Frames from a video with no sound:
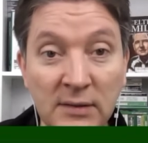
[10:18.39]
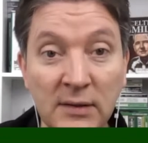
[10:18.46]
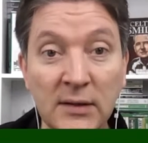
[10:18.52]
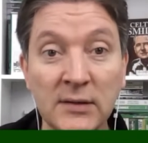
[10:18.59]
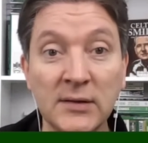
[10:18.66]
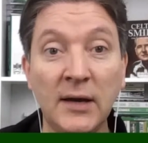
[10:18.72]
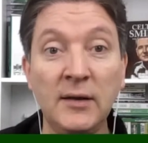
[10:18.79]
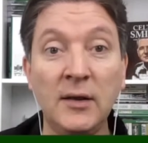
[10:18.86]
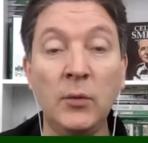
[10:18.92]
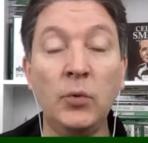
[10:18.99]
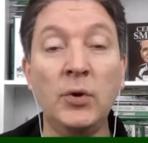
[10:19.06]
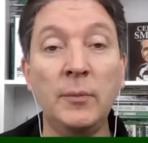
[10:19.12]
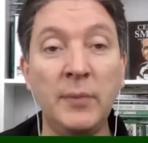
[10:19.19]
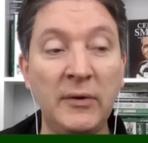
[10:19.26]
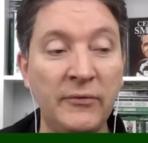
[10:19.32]
I know that he did
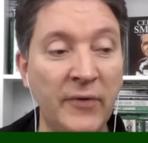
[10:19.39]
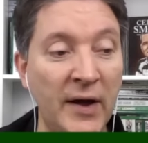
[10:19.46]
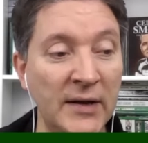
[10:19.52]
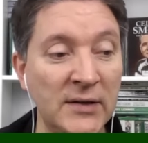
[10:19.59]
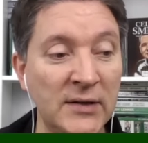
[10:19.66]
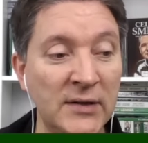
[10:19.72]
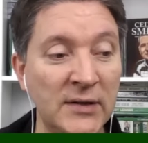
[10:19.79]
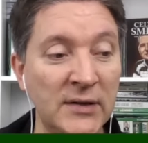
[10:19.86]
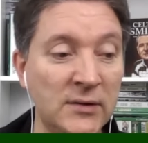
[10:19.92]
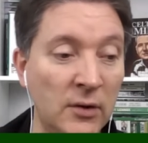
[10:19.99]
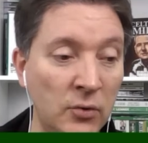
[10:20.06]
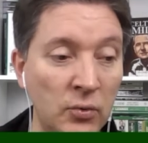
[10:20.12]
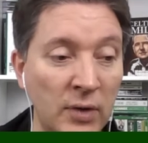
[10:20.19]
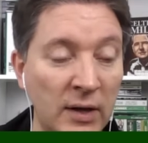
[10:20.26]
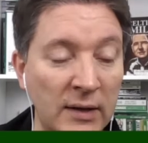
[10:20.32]
play some domestic
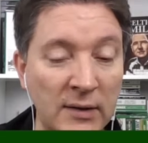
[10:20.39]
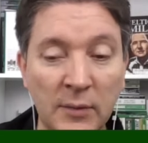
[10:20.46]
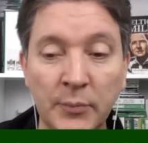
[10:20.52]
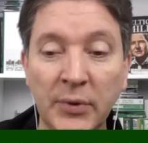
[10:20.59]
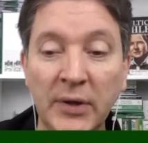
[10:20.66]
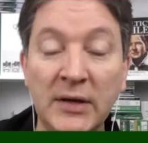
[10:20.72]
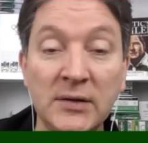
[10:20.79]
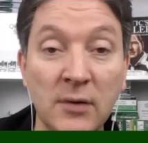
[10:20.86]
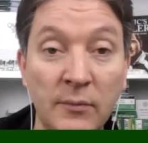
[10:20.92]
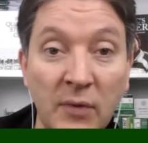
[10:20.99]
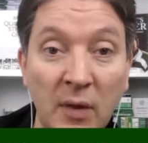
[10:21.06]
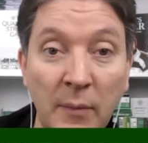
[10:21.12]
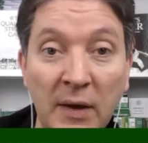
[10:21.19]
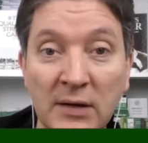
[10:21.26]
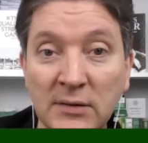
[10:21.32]
games, but
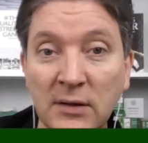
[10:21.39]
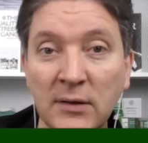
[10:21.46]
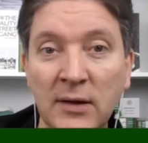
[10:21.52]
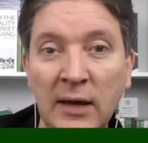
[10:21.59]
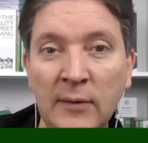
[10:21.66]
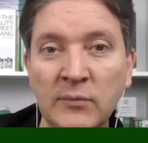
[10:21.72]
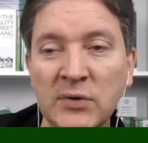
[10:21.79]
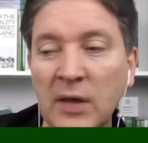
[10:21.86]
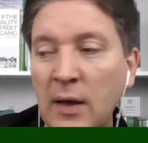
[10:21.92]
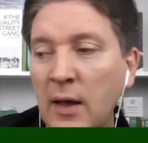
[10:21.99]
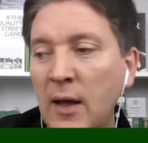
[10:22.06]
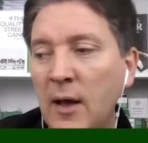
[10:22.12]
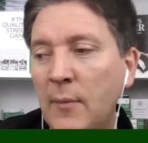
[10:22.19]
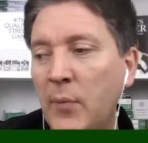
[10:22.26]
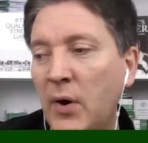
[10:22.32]
he was largely
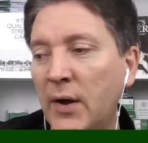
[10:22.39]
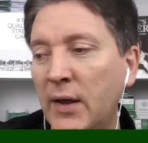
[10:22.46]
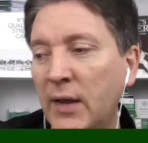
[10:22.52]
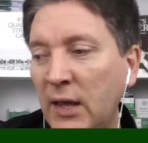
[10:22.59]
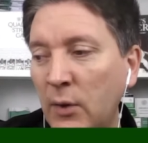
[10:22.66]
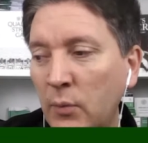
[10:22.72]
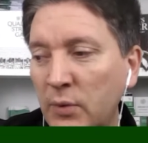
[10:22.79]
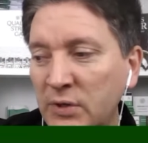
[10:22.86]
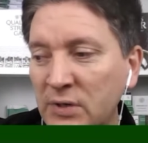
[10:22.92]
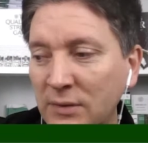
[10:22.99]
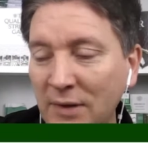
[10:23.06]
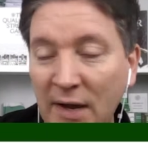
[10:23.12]
used in Europe.